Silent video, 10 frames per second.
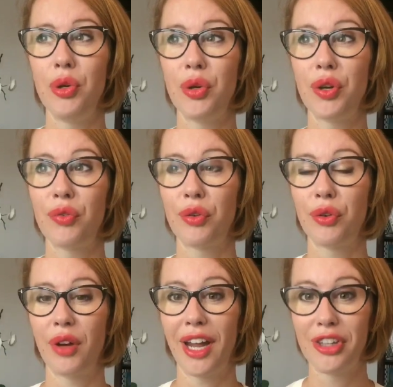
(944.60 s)

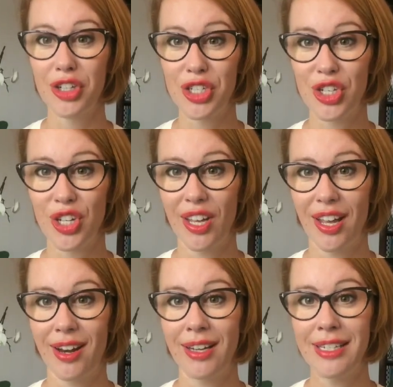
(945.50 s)
beautiful energy
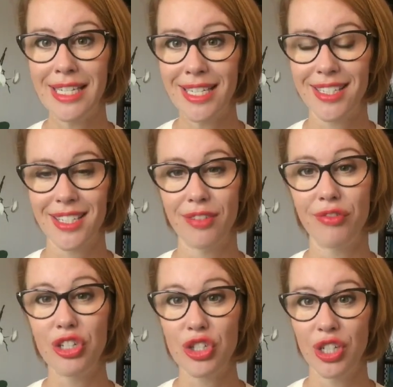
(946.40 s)
and ideas and
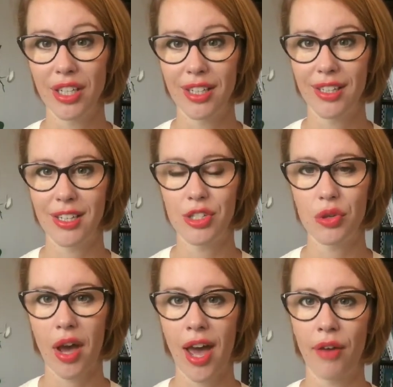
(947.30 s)
vision that
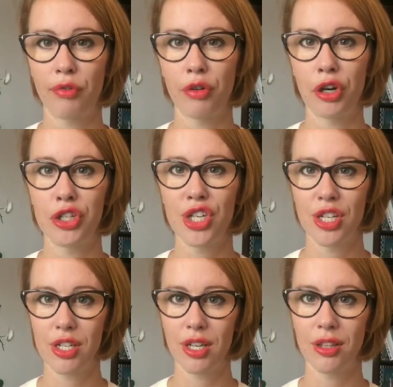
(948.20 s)
you have for
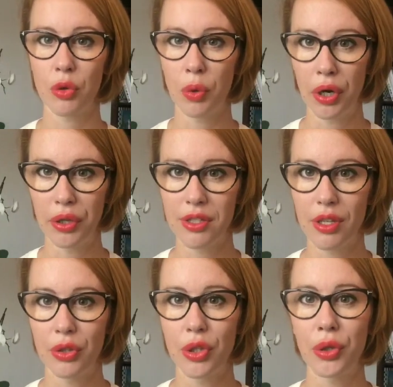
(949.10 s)
changing the world.
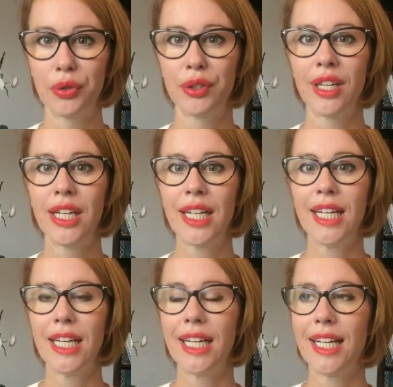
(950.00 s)
So don't
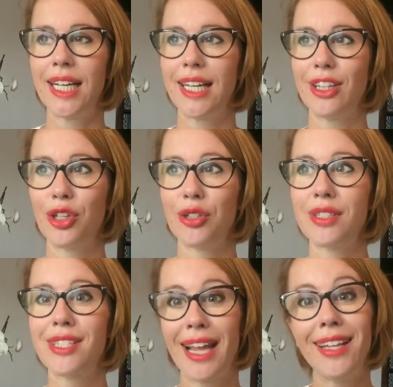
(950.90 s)

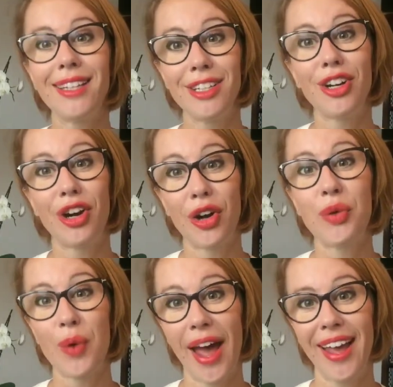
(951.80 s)
stand in your
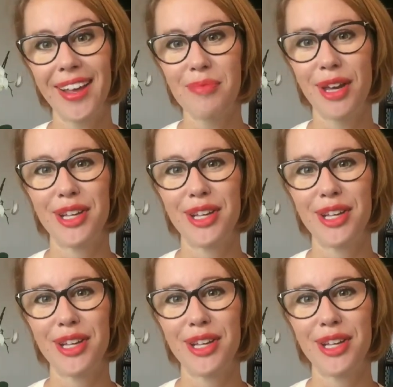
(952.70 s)
own way,